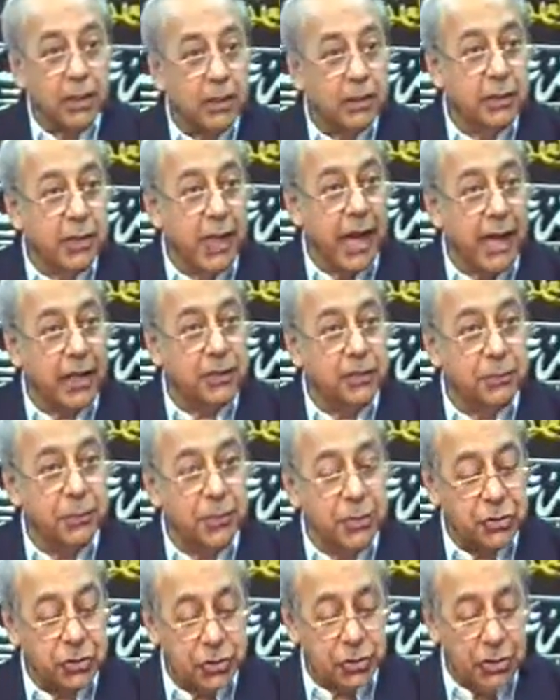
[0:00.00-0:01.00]
The
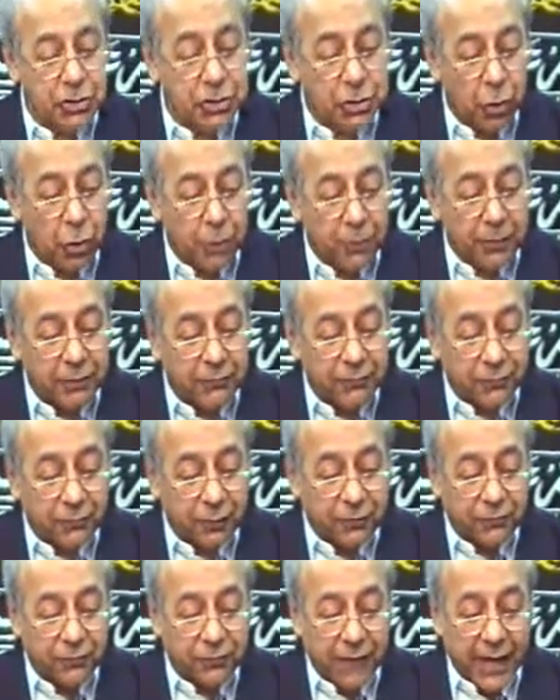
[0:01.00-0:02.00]
exhibition is open
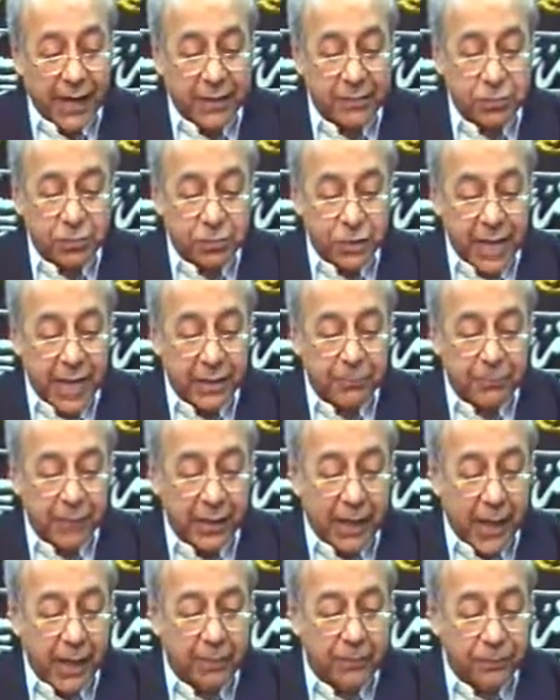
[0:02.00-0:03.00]
from 5 to 10
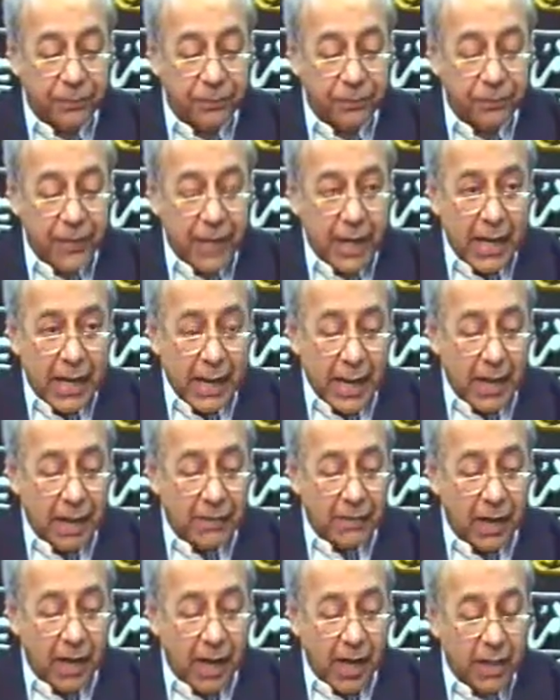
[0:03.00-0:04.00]
p.m.
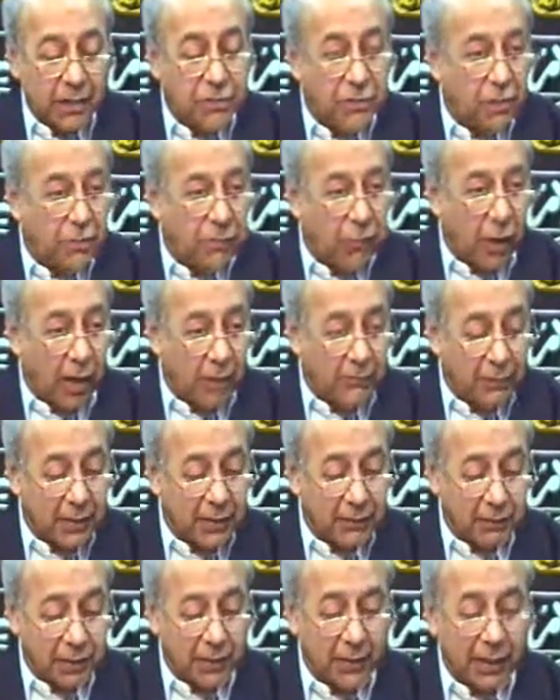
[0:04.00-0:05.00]
at Haji
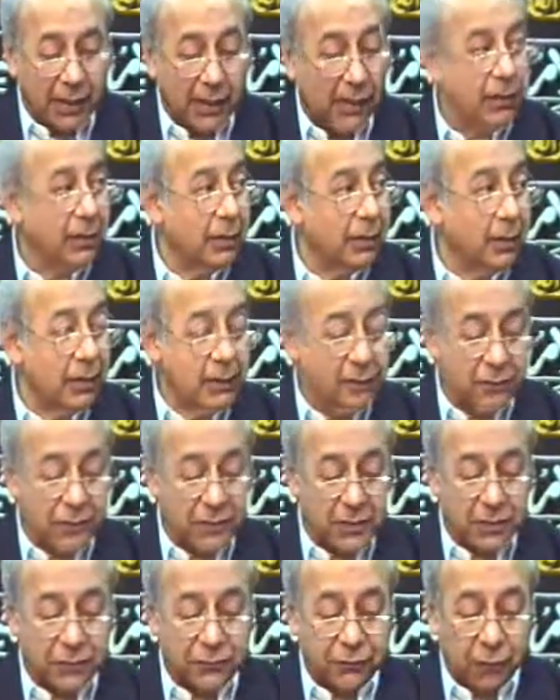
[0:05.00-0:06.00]
Muhammad Building,
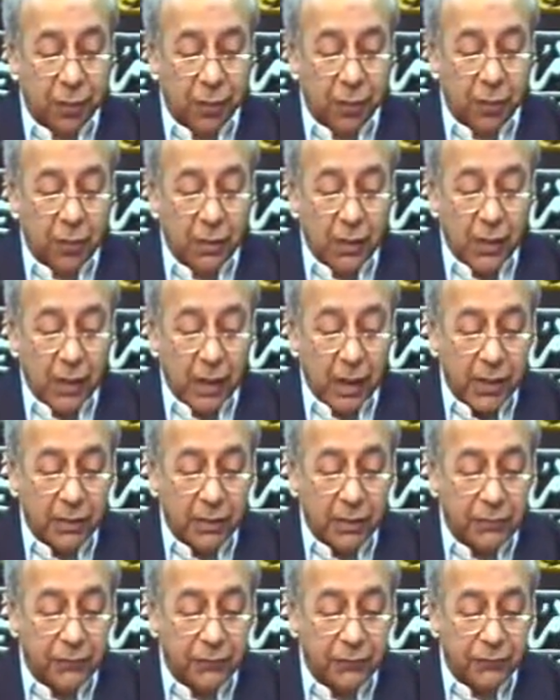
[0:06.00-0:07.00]
first floor,
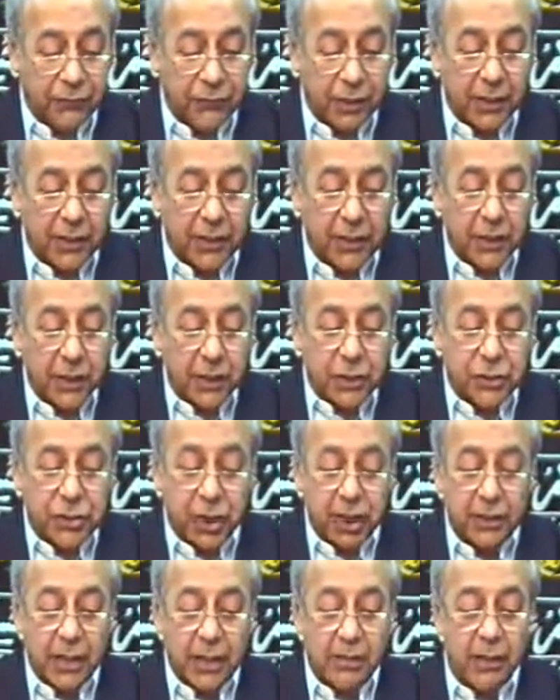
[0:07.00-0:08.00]
115
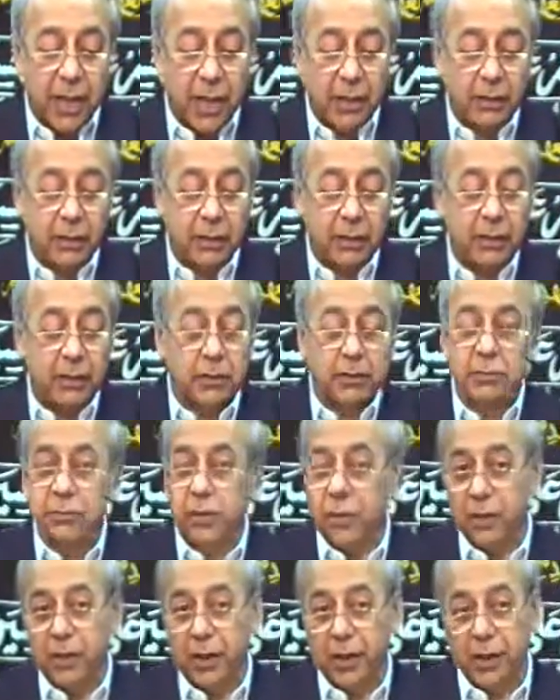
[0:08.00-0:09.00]
Shaidamarg,
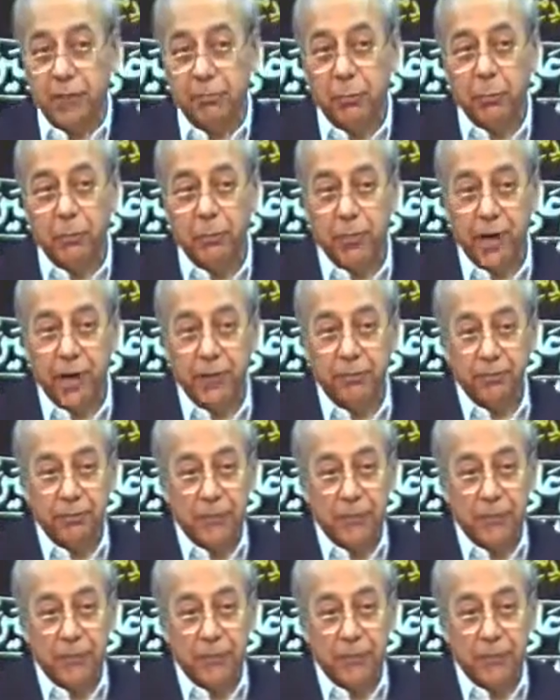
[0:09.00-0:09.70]
Dongri, Mumbai.